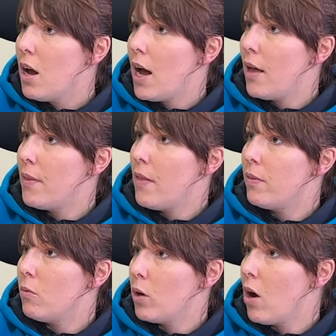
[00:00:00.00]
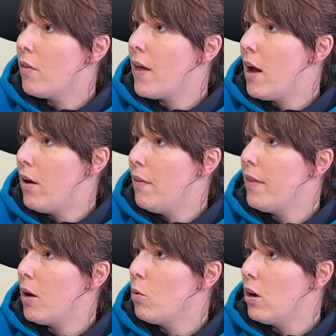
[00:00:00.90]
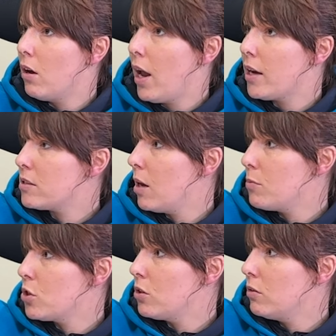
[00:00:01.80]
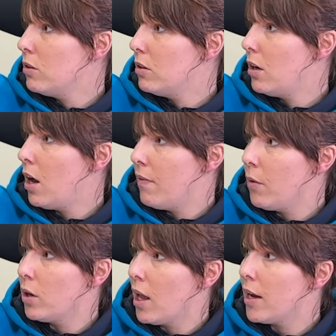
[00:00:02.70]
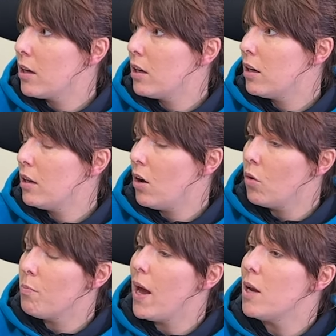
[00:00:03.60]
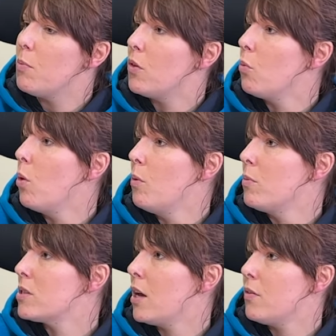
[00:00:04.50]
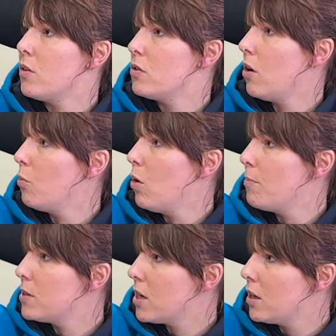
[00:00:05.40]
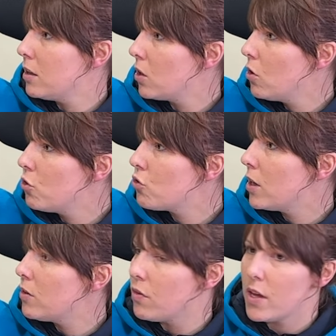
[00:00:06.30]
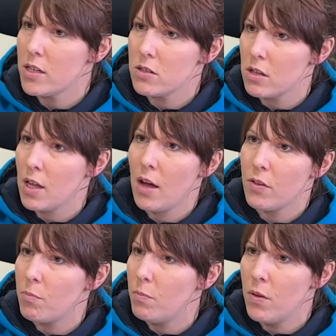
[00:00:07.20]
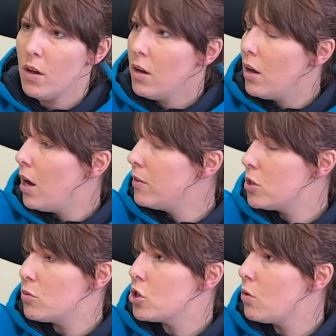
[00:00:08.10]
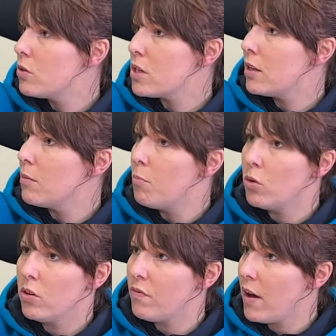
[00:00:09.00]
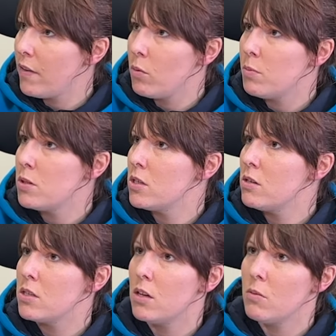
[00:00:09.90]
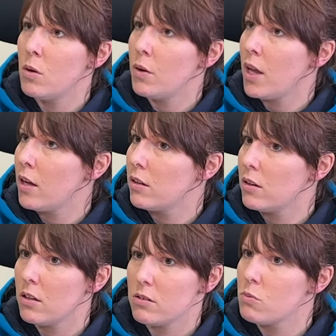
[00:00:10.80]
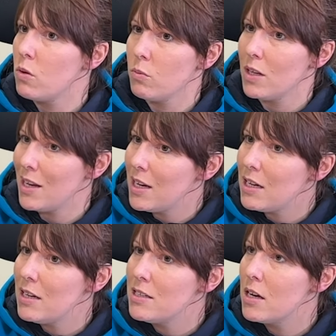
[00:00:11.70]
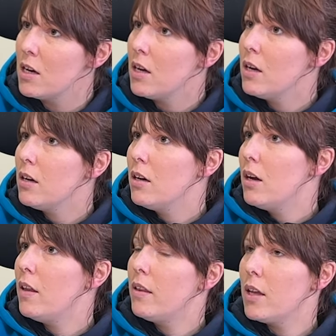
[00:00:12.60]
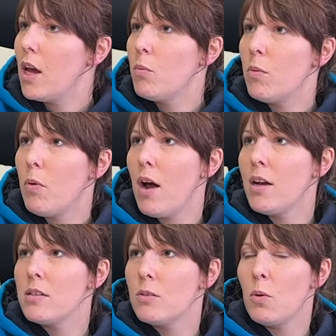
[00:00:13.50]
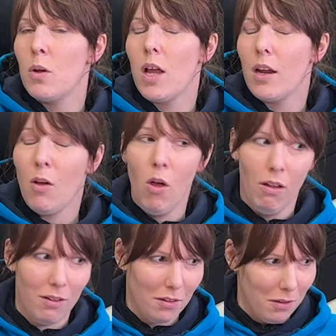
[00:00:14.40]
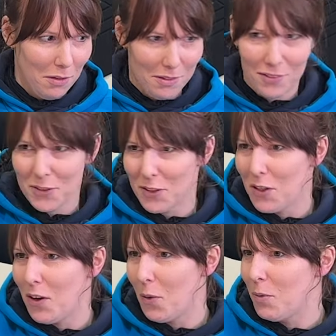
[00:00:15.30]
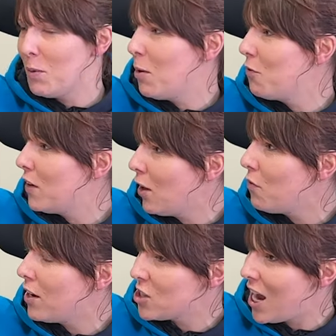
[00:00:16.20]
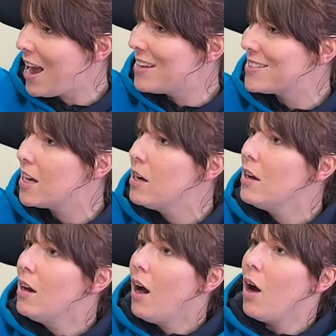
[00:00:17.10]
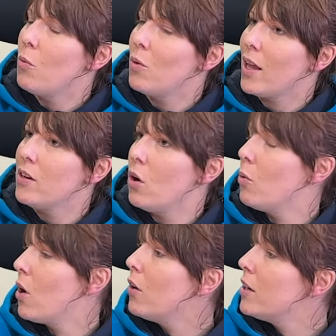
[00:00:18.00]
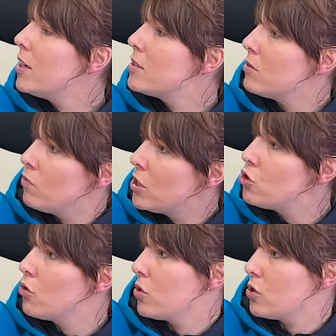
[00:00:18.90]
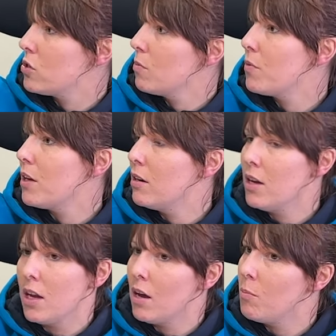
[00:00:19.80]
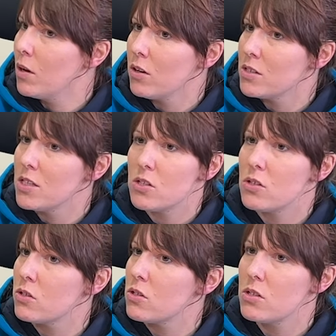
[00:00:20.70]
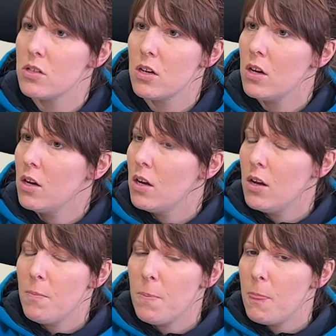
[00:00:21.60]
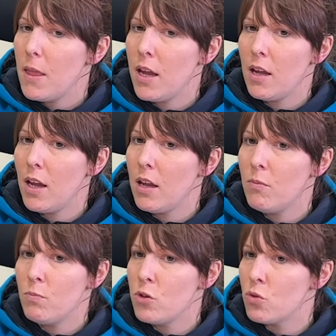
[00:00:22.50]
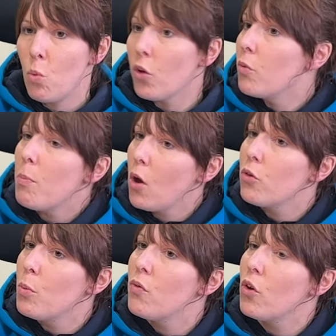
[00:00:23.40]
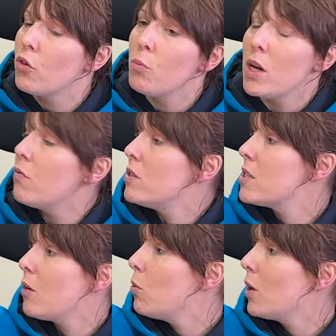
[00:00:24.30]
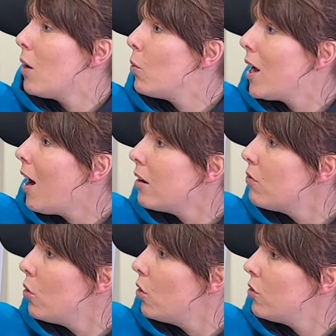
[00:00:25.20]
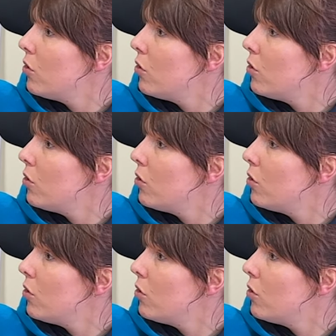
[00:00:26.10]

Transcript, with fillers: And then we got there and they were exceptional. And they were like, on paper, the woman was like, they're the top 1% in the country, they're this, they're that. The, and she was showing us like the butter fat they were producing. And we were like, that's what we need. And then they came with a price and we were like, oh, you know, and we both fell off our chairs. And we were like, no, we're going to need to restructure something here because it's just, it, it, it, just wasn't possible for us. And we even said, we were like, we can't afford